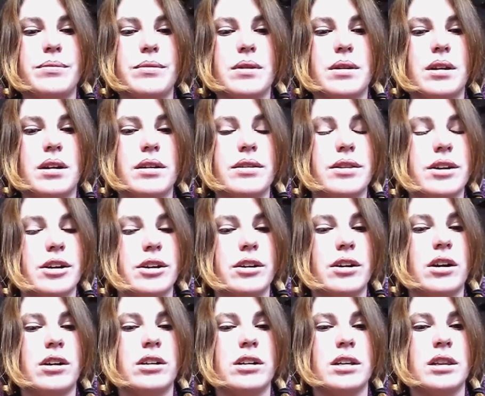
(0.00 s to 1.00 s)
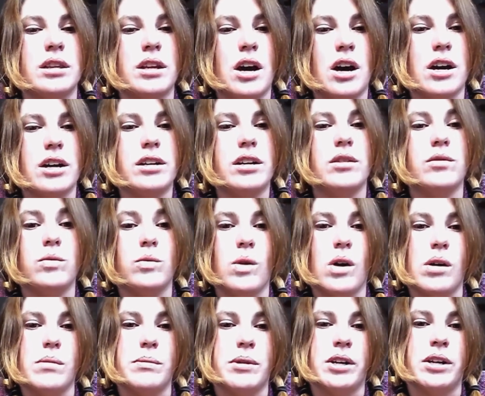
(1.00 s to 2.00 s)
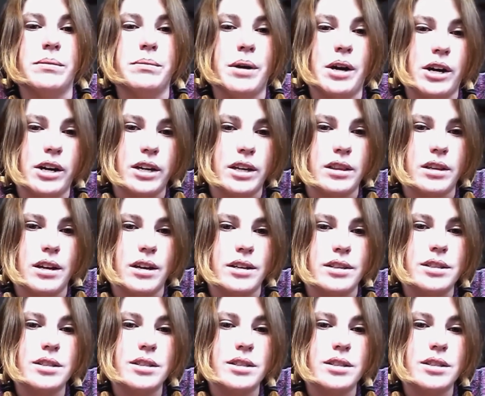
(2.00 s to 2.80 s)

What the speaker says: there are a lot of Walmart parking lots